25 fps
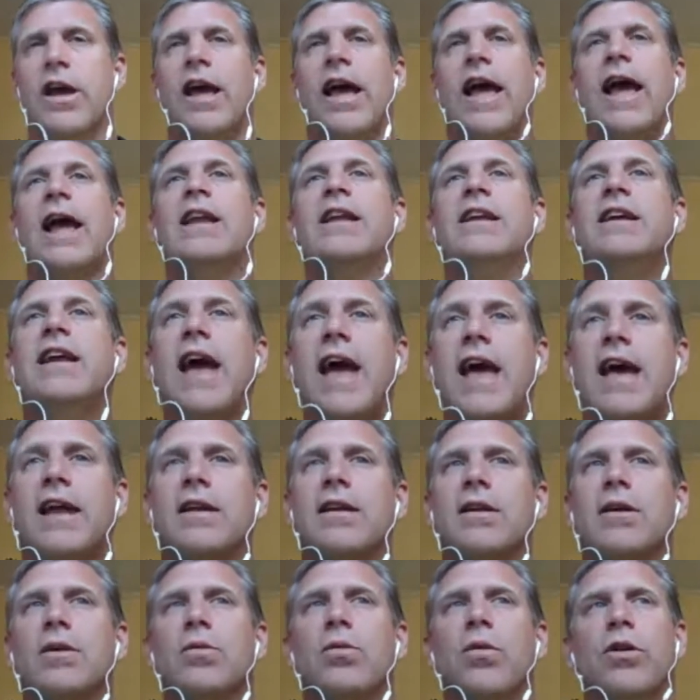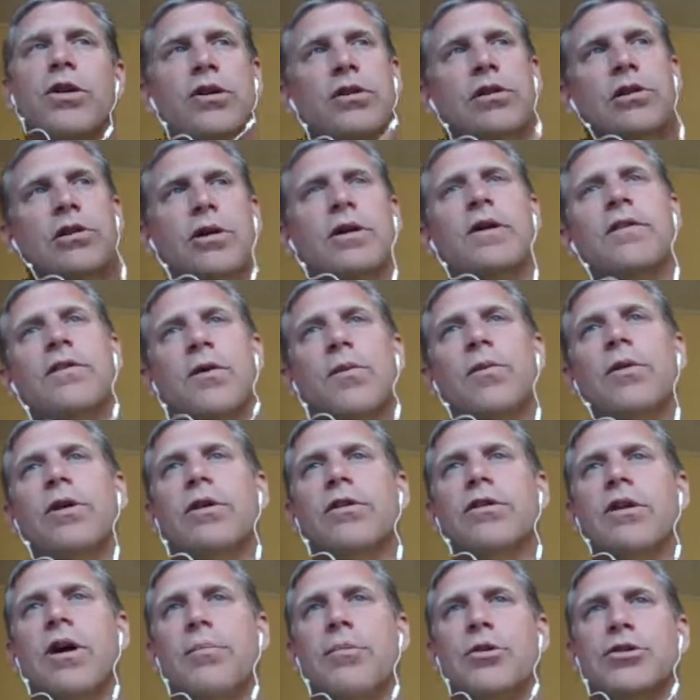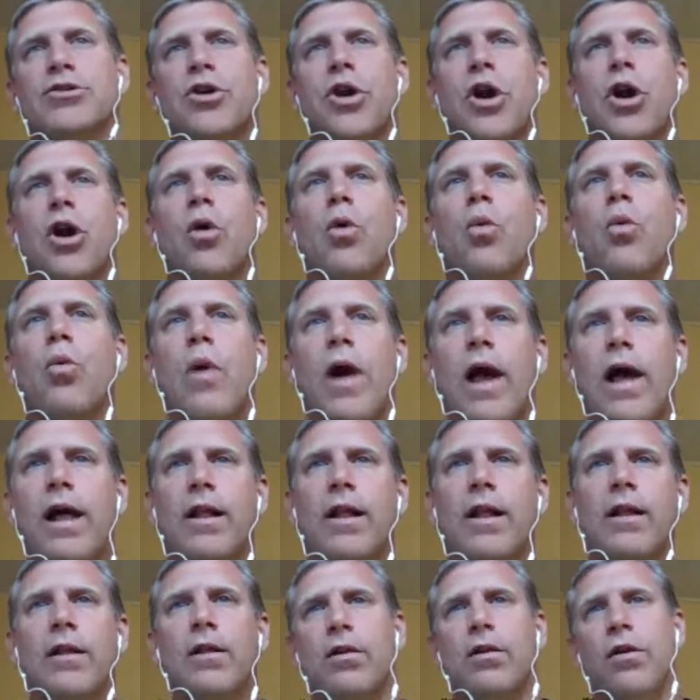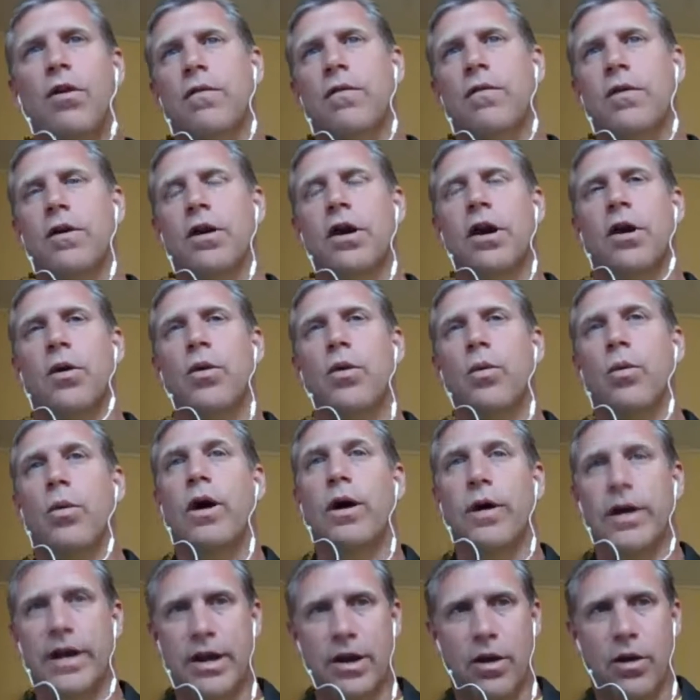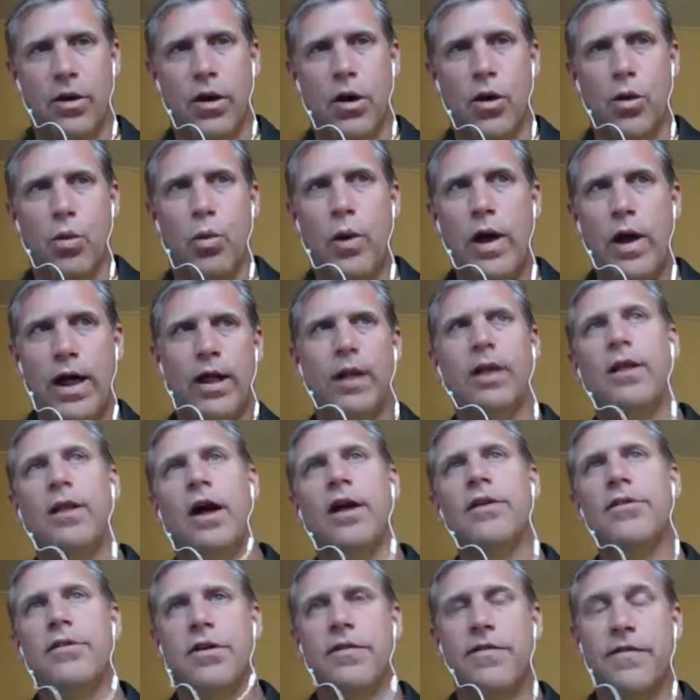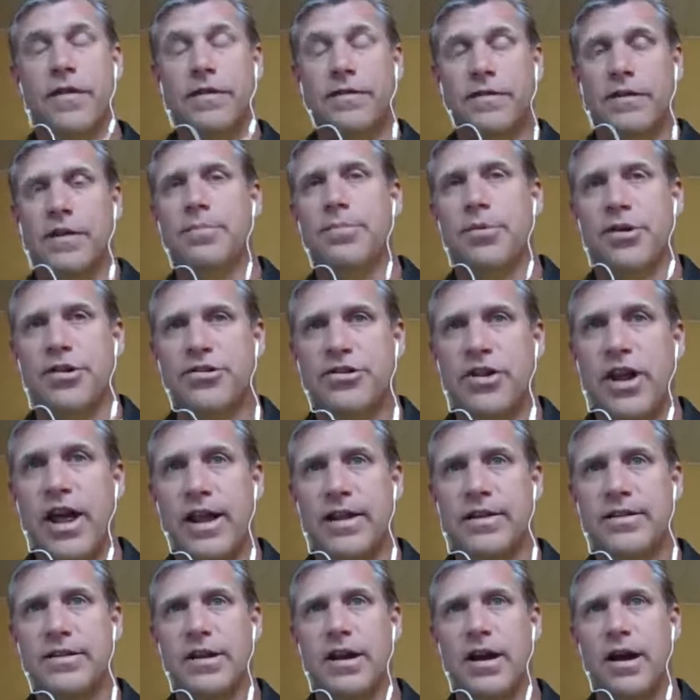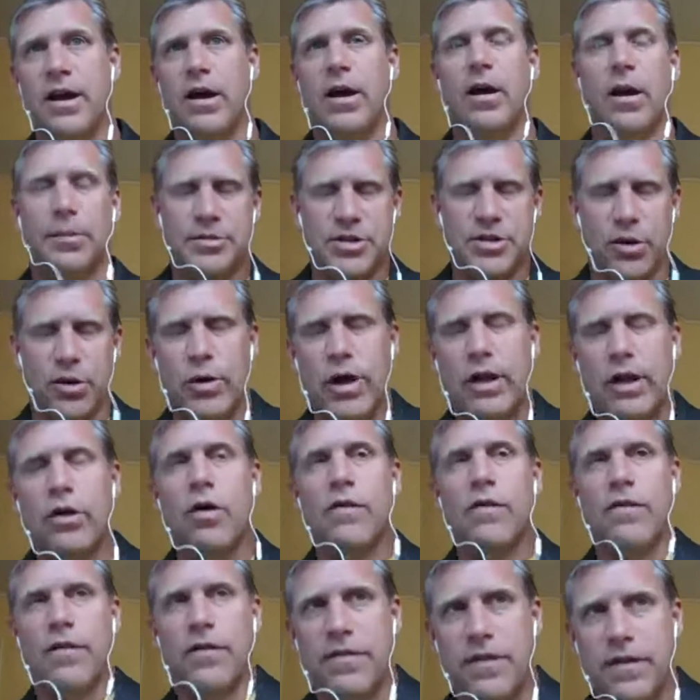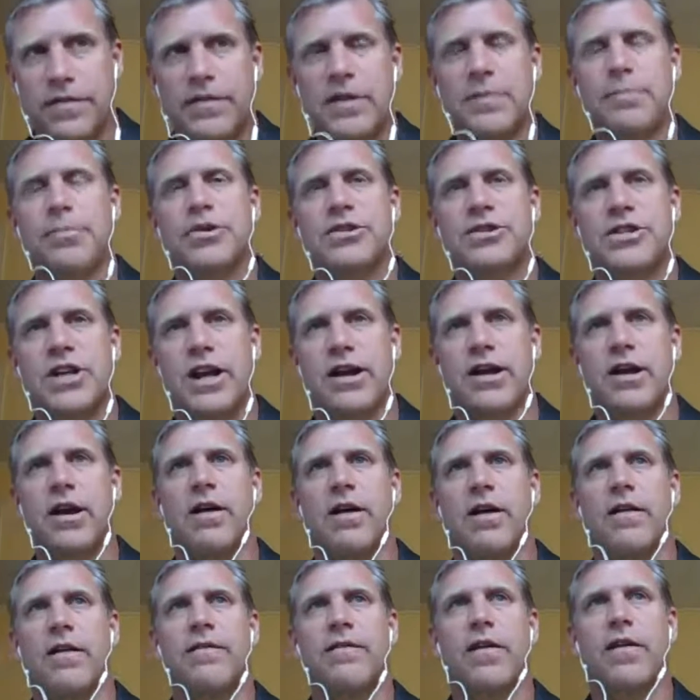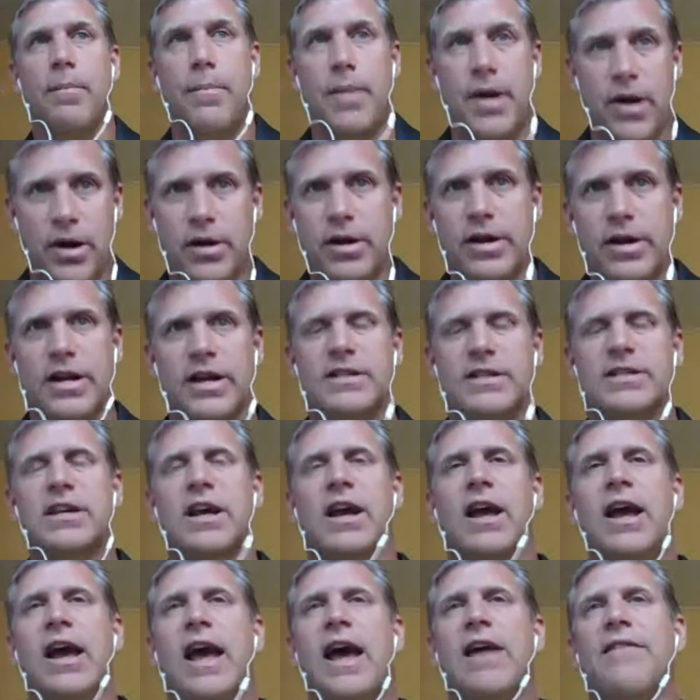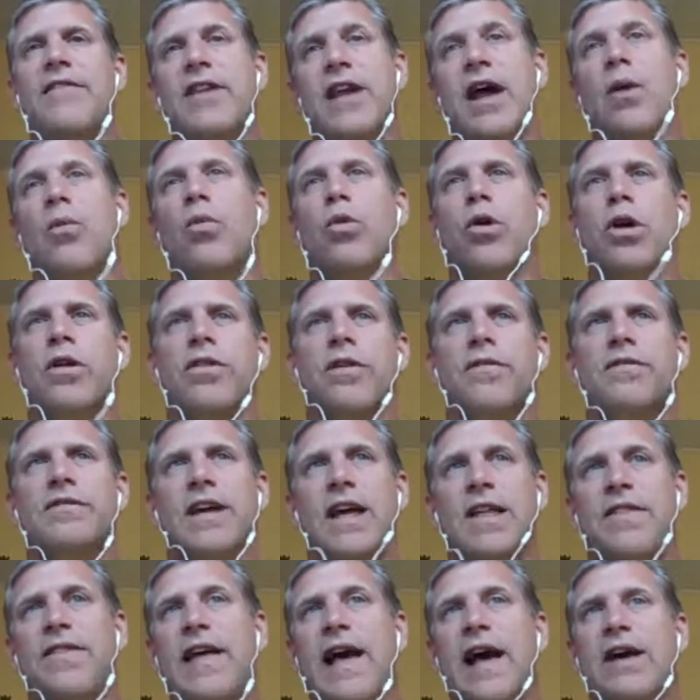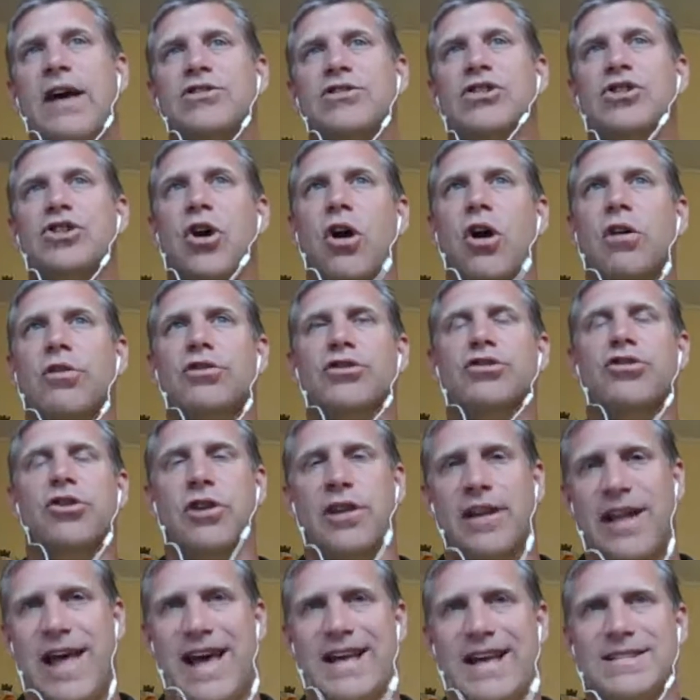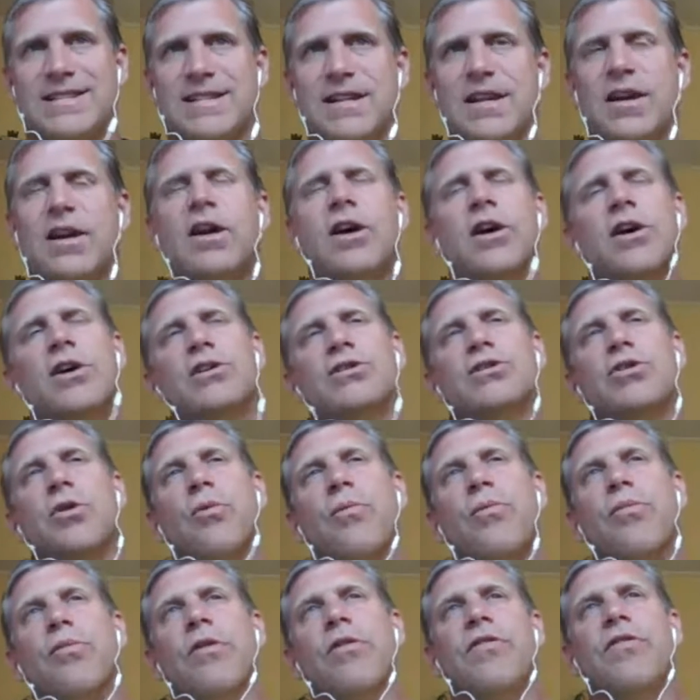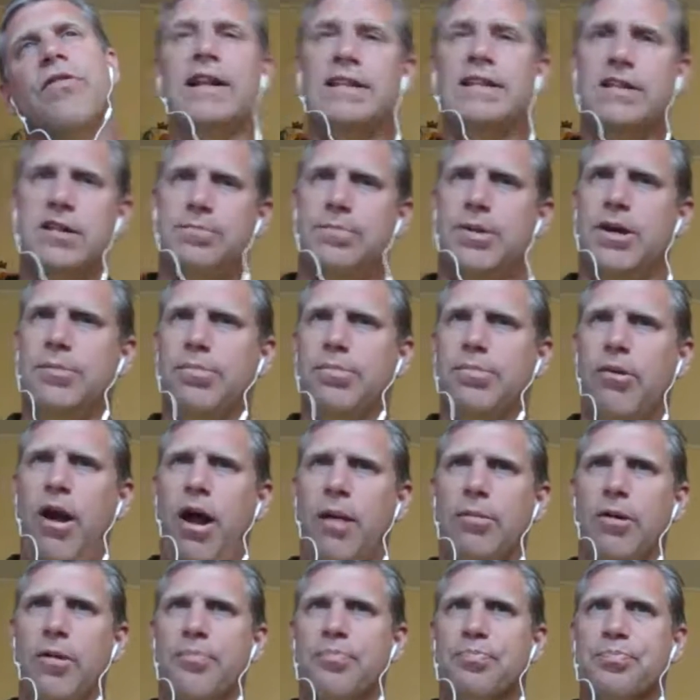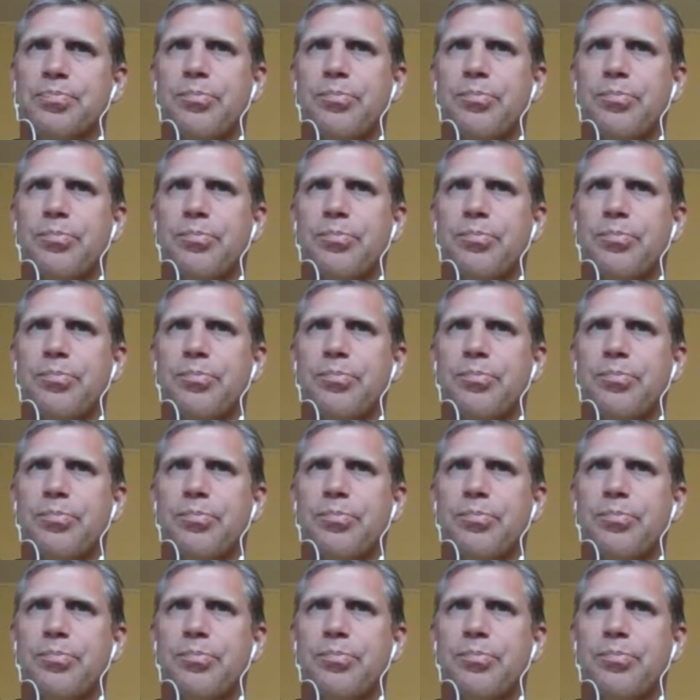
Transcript: And yet, when you look at the real numbers, well over 50%, well over 50% of Americans have a net worth of $10,000 or less. So that's a big problem.